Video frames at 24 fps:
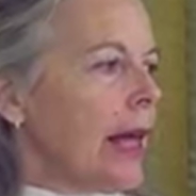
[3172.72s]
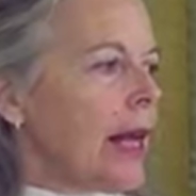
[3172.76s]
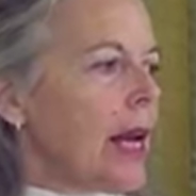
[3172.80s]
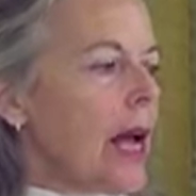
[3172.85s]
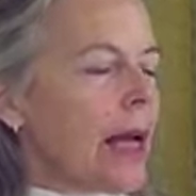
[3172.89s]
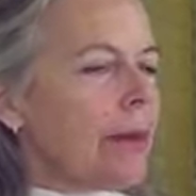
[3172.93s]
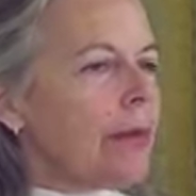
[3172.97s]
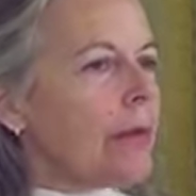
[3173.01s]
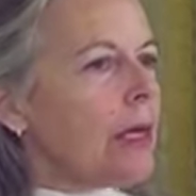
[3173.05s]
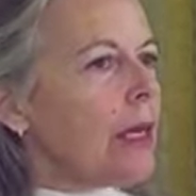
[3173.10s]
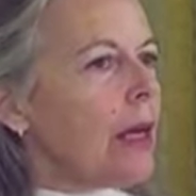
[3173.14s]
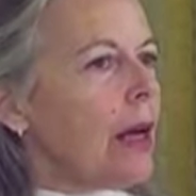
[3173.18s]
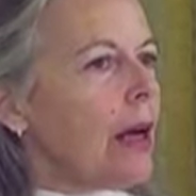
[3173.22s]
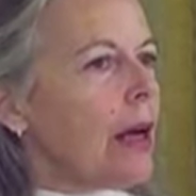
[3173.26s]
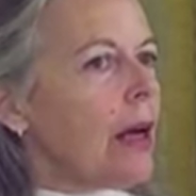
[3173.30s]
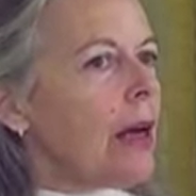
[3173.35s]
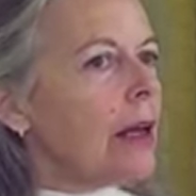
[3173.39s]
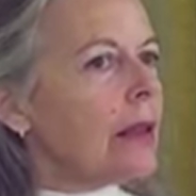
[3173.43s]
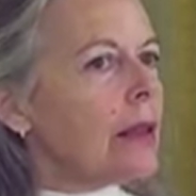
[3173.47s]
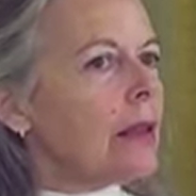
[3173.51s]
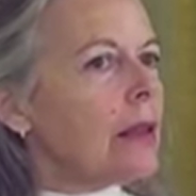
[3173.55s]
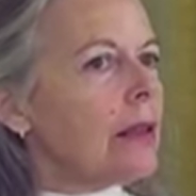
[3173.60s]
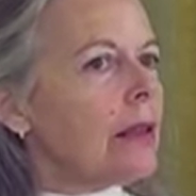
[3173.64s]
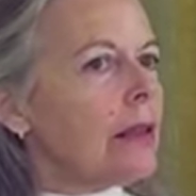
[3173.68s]
And I'm
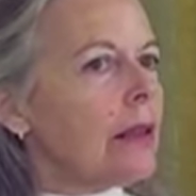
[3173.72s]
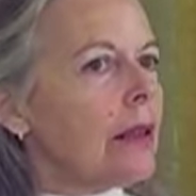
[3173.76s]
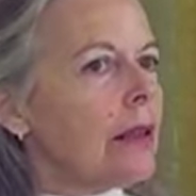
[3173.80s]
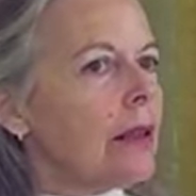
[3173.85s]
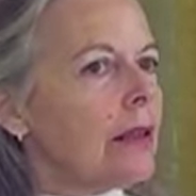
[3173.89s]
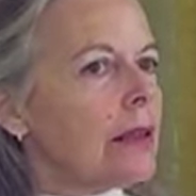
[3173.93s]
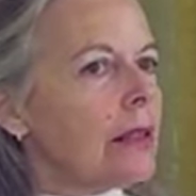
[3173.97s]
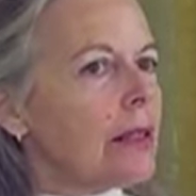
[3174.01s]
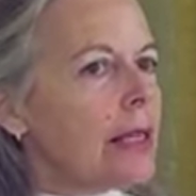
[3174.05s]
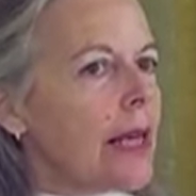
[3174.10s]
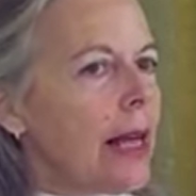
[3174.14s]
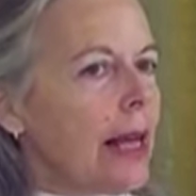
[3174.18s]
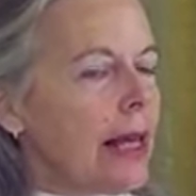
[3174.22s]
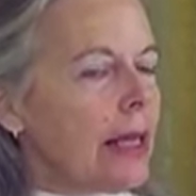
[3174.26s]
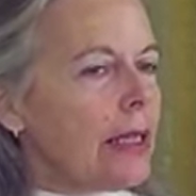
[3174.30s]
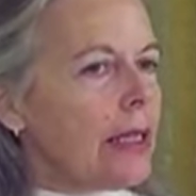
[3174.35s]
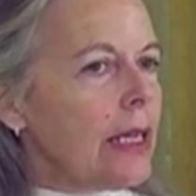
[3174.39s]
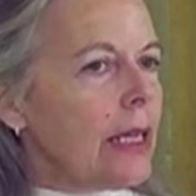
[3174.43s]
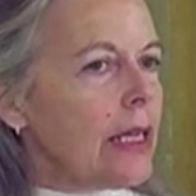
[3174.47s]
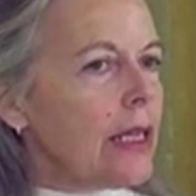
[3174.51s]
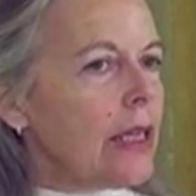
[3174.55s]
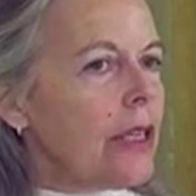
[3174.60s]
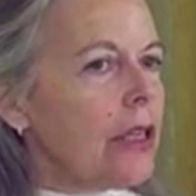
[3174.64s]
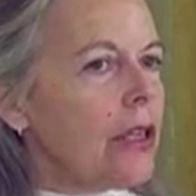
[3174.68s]
not
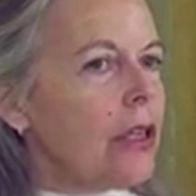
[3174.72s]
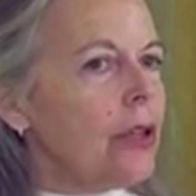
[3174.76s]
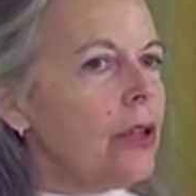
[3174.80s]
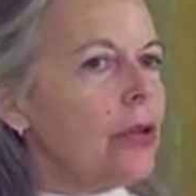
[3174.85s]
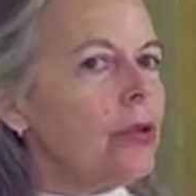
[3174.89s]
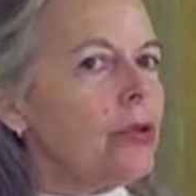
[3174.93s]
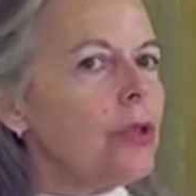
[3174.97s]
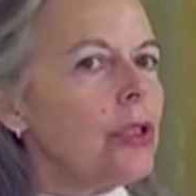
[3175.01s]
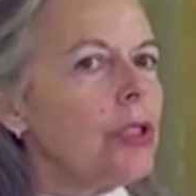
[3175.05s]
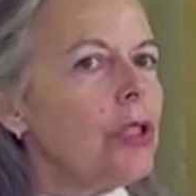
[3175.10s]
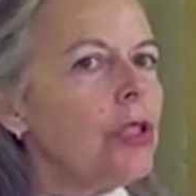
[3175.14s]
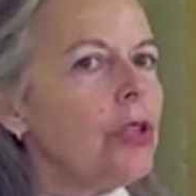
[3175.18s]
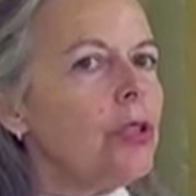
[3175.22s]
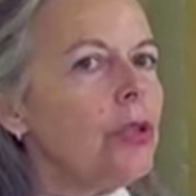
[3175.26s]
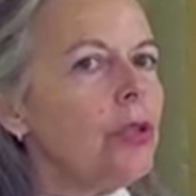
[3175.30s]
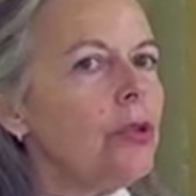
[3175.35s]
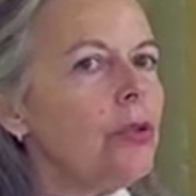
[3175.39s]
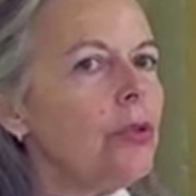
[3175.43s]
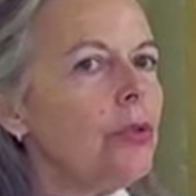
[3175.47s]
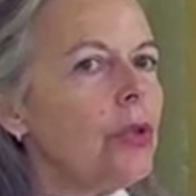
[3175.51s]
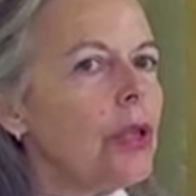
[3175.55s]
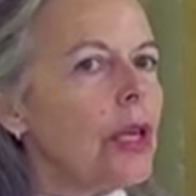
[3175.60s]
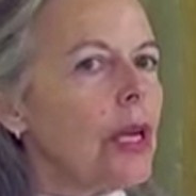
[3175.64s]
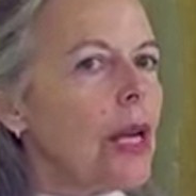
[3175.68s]
telling you
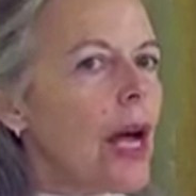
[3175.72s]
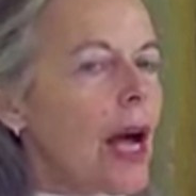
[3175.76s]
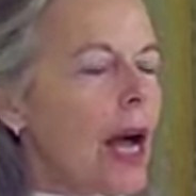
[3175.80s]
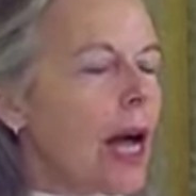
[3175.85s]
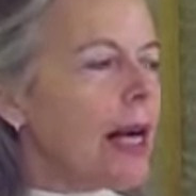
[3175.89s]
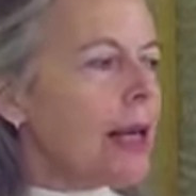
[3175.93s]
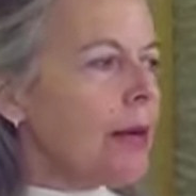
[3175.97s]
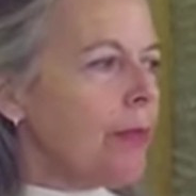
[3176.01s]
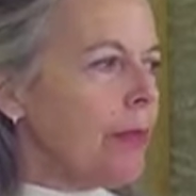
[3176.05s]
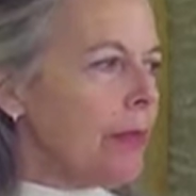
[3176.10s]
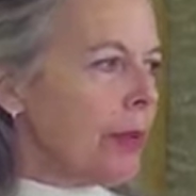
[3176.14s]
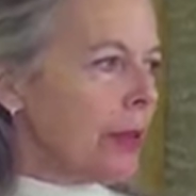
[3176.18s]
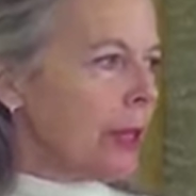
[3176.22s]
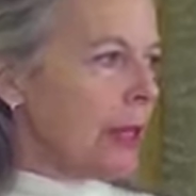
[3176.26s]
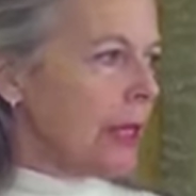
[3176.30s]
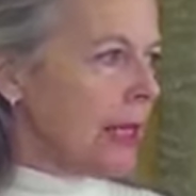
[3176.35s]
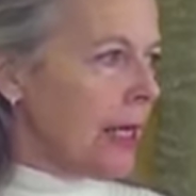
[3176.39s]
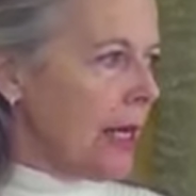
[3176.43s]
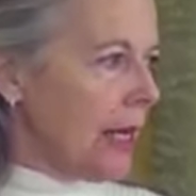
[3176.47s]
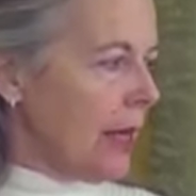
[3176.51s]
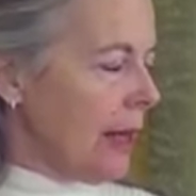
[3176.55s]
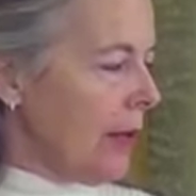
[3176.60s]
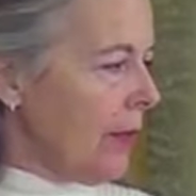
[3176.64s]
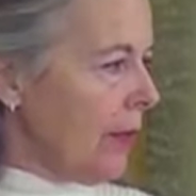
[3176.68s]
to not
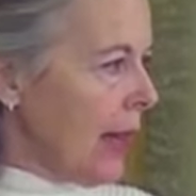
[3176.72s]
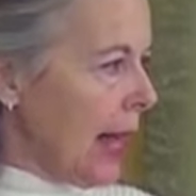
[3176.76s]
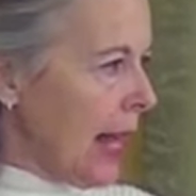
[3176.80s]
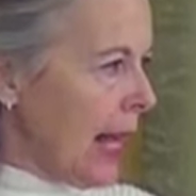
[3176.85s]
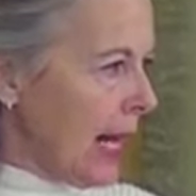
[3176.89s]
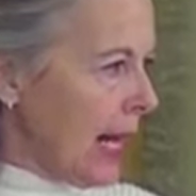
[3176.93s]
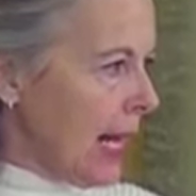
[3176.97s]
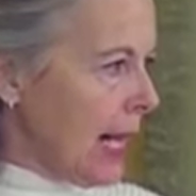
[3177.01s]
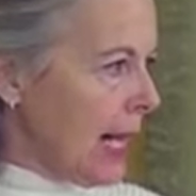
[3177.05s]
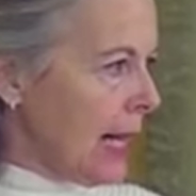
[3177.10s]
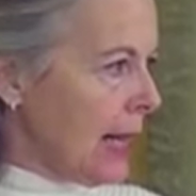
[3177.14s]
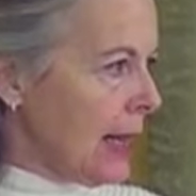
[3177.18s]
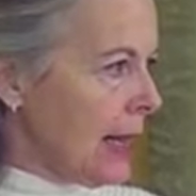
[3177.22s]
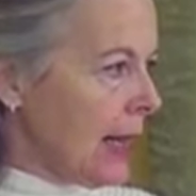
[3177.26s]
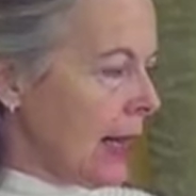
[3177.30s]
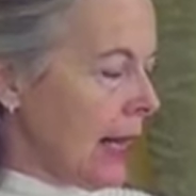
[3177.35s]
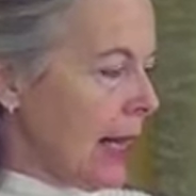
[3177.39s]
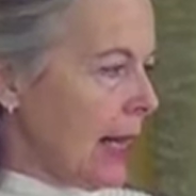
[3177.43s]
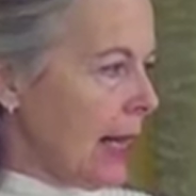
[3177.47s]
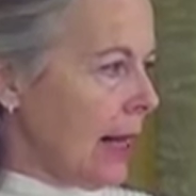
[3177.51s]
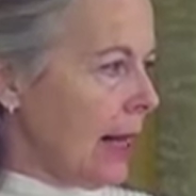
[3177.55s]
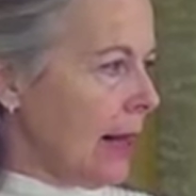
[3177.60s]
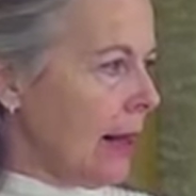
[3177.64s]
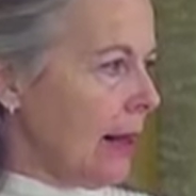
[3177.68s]
believe
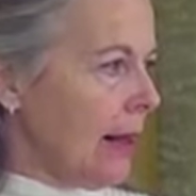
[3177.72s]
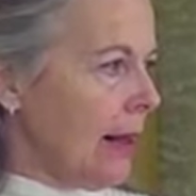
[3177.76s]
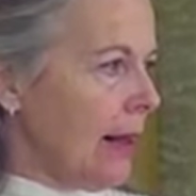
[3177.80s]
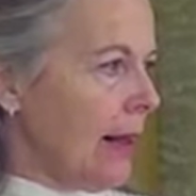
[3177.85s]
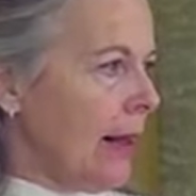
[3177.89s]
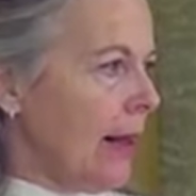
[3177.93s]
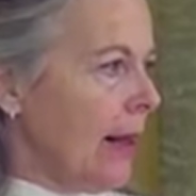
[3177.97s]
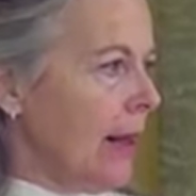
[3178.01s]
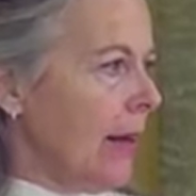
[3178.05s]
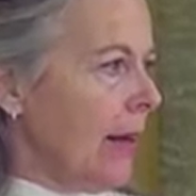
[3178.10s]
anything.